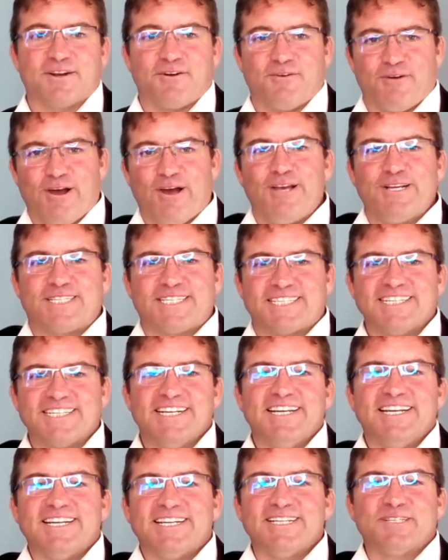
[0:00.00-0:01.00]
Gross
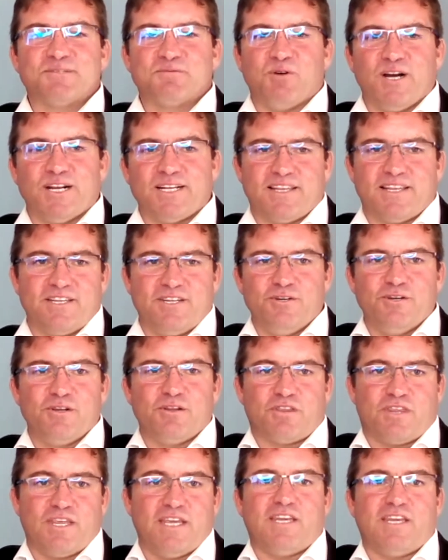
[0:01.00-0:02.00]
is what you
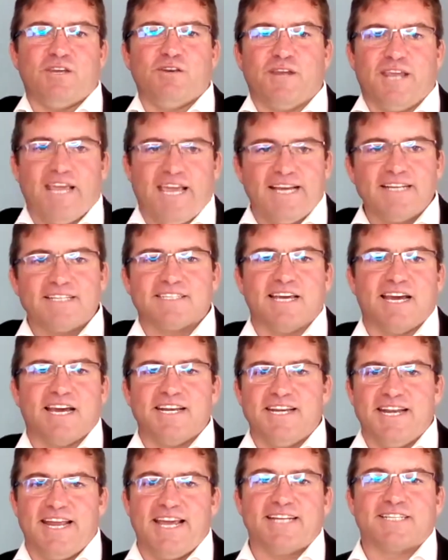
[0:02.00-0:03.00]
think you get,
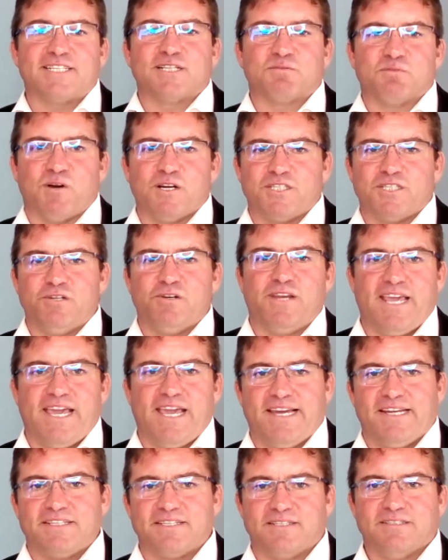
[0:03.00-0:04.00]
and net is what you
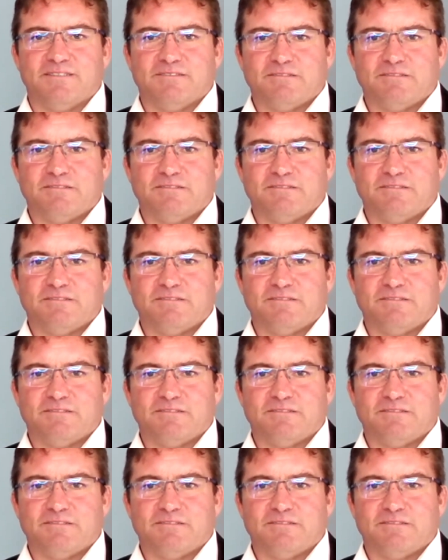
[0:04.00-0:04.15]
get.